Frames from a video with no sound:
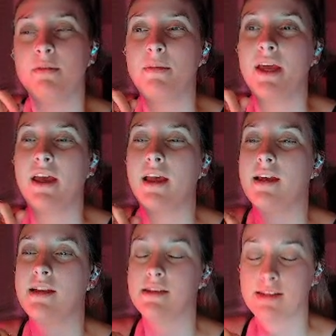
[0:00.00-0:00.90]

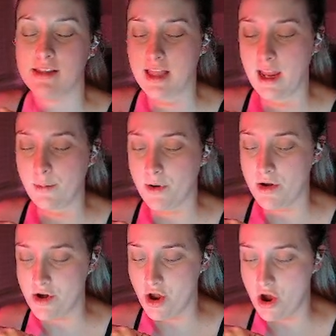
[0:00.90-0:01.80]
because they were
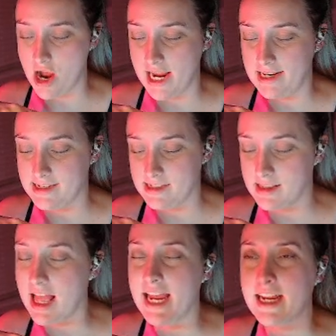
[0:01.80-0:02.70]
not,
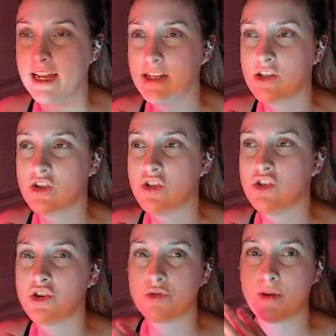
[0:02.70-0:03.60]
like,
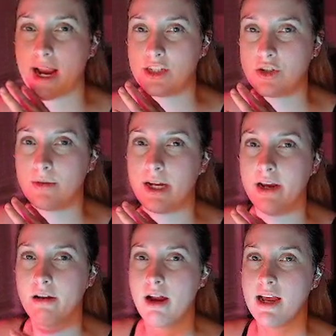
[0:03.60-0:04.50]

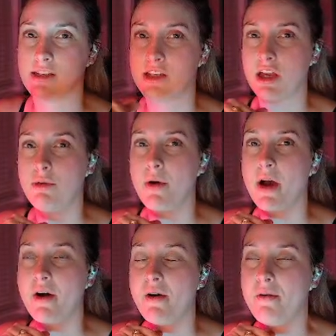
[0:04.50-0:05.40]
directory or
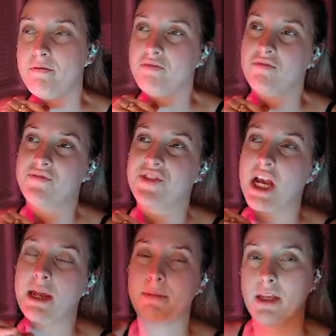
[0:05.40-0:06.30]
SQL
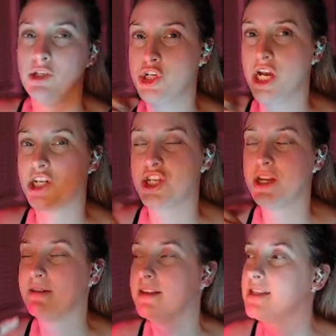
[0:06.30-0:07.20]
type
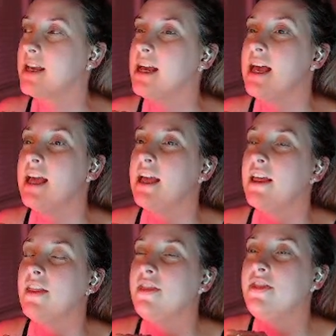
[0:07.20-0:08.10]
injections.
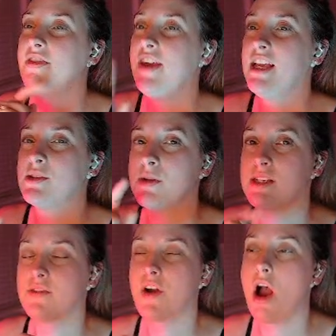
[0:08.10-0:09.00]
These
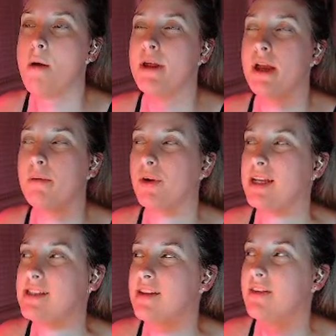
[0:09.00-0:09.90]
ones have caught me up
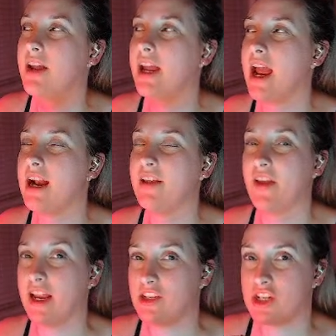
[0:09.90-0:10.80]
recently, and I
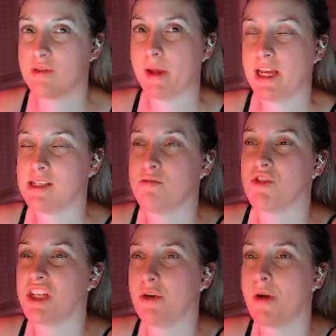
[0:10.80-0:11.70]
think it's just because I'm
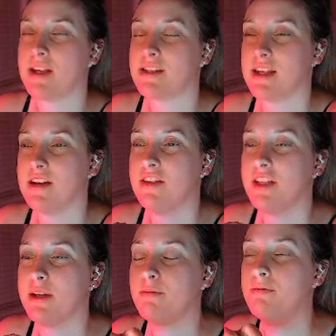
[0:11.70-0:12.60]
really rusty on
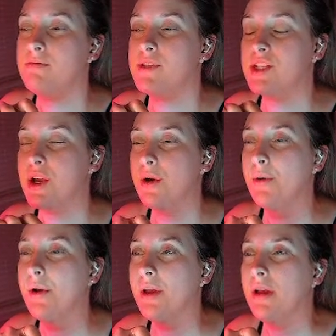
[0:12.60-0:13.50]
them.
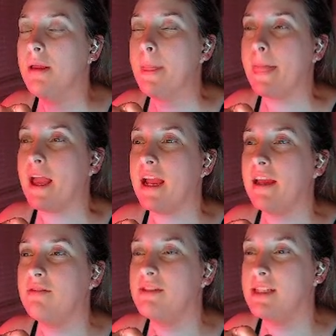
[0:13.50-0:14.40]
So I
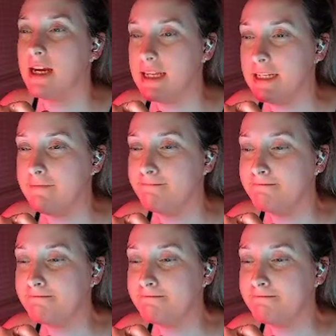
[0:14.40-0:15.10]
have done